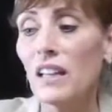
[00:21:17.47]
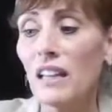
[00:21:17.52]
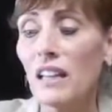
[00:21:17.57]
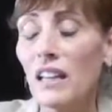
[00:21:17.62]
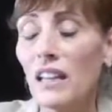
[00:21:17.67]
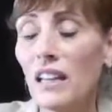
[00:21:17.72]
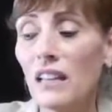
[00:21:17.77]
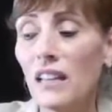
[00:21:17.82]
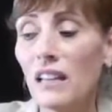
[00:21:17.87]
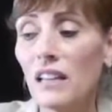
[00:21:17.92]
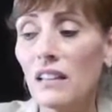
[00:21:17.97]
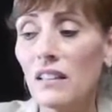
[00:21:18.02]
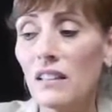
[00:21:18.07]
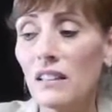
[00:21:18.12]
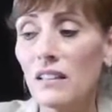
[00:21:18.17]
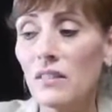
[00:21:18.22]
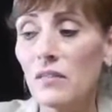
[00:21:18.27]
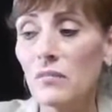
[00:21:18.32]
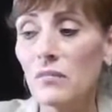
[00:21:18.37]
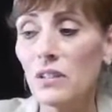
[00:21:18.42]
And
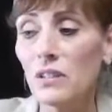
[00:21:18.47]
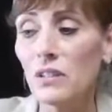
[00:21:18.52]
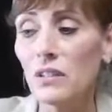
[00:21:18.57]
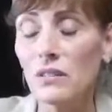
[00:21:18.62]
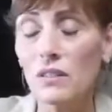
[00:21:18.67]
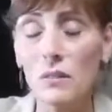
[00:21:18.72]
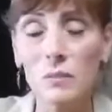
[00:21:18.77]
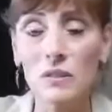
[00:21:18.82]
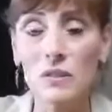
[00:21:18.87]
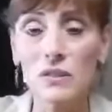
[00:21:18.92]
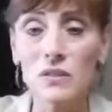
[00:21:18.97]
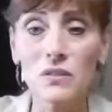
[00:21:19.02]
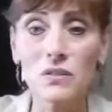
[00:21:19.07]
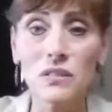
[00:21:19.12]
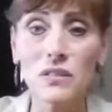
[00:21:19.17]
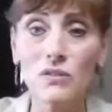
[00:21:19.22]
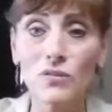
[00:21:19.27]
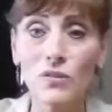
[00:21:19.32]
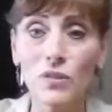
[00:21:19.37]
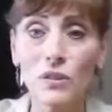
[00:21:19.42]
um, you know, I've been doing
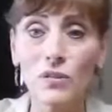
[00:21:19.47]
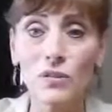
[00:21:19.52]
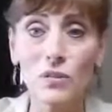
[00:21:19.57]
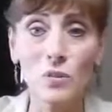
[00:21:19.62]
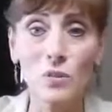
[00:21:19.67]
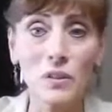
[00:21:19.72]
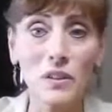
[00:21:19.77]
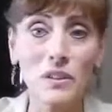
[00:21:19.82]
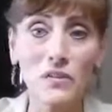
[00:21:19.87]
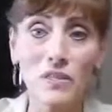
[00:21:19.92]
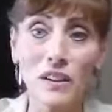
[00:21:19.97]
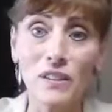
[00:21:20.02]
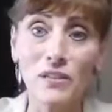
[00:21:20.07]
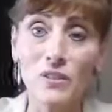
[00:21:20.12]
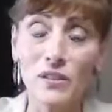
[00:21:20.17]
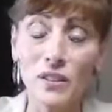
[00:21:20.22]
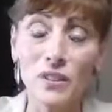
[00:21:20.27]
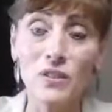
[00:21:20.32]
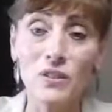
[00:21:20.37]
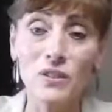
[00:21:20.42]
this for over 25
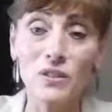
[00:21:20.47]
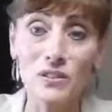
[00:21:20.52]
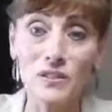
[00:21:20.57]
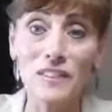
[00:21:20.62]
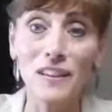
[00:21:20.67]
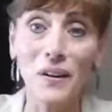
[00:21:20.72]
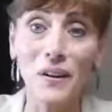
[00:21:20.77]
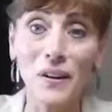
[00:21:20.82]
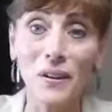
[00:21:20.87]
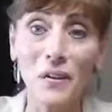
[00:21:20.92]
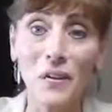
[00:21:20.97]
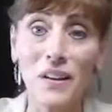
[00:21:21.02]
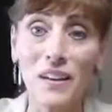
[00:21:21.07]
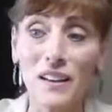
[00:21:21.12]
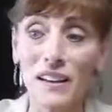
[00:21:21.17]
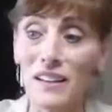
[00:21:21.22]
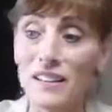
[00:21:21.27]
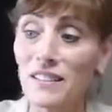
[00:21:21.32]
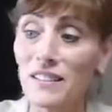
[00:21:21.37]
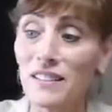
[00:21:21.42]
years now,
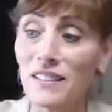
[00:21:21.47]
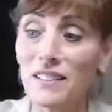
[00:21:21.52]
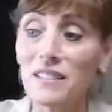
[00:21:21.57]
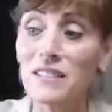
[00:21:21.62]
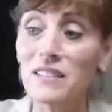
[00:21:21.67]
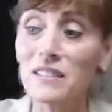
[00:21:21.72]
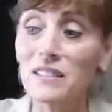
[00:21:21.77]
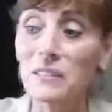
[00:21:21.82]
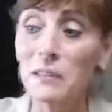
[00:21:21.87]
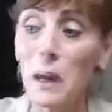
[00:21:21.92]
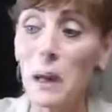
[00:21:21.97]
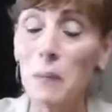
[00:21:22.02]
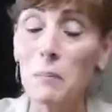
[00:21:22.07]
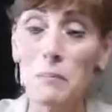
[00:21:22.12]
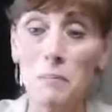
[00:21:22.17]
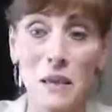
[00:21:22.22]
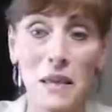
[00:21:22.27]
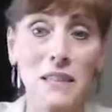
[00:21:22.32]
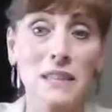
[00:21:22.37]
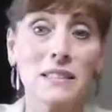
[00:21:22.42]
and it's
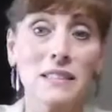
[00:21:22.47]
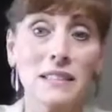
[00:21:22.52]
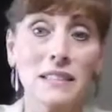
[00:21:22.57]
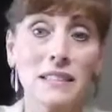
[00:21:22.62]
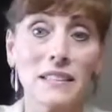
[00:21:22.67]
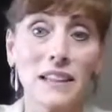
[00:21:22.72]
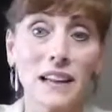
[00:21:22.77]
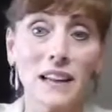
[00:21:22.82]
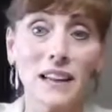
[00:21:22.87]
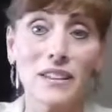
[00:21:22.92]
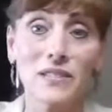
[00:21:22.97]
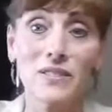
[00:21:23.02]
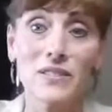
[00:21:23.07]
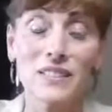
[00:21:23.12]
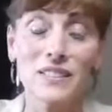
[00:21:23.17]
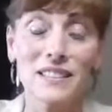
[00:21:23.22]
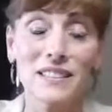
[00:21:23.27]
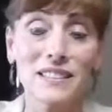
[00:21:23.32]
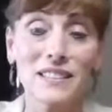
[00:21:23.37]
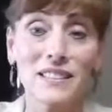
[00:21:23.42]
amazing. I have
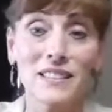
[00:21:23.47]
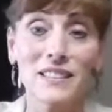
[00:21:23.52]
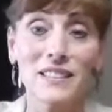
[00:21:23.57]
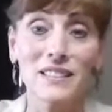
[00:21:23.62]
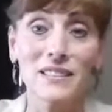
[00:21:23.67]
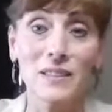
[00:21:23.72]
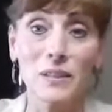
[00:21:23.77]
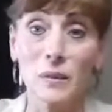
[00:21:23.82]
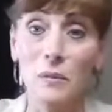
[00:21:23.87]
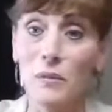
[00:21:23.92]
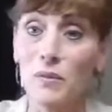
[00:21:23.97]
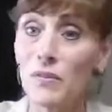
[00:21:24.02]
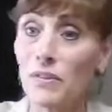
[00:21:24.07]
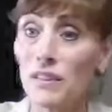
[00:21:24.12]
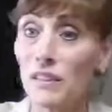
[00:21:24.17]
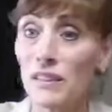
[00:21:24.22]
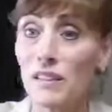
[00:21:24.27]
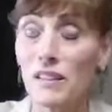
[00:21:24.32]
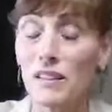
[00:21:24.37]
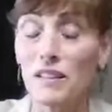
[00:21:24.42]
seen some of
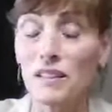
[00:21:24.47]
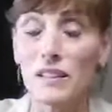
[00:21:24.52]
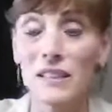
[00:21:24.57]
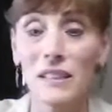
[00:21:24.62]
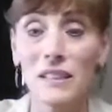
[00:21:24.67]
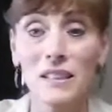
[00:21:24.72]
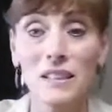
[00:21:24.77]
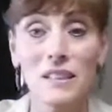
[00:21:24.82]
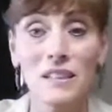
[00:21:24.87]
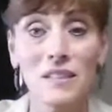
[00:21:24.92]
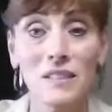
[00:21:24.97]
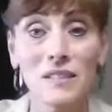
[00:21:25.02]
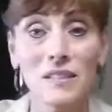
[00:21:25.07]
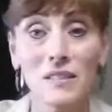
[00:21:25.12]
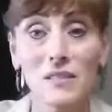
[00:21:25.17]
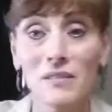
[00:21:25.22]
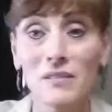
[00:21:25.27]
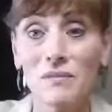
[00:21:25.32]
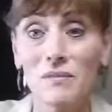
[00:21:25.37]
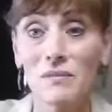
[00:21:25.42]
the
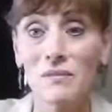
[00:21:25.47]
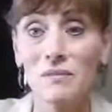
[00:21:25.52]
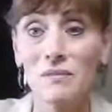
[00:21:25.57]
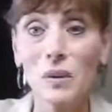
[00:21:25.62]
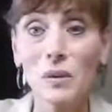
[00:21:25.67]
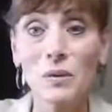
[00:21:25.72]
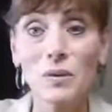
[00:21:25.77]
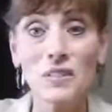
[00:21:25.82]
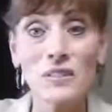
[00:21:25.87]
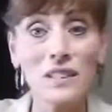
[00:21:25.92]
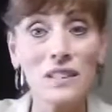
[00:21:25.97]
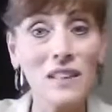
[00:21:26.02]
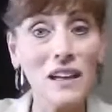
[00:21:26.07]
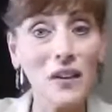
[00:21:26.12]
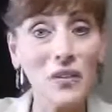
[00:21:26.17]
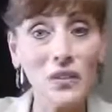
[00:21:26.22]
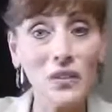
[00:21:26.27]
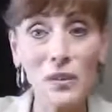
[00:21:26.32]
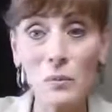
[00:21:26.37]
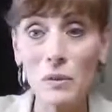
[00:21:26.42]
most
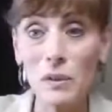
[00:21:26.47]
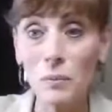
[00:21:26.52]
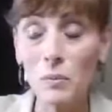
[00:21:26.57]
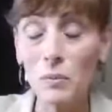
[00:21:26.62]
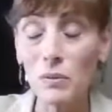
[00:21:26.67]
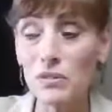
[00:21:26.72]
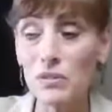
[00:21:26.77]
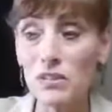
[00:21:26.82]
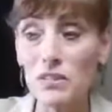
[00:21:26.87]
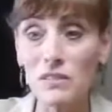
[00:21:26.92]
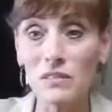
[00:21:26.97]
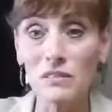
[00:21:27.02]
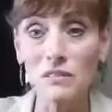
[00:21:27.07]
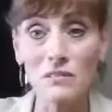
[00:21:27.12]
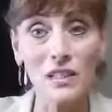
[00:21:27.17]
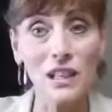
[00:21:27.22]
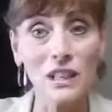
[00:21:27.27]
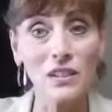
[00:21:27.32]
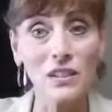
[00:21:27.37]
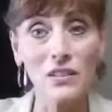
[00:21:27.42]
unhealthy people just
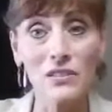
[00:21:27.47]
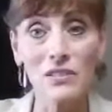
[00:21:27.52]
kind of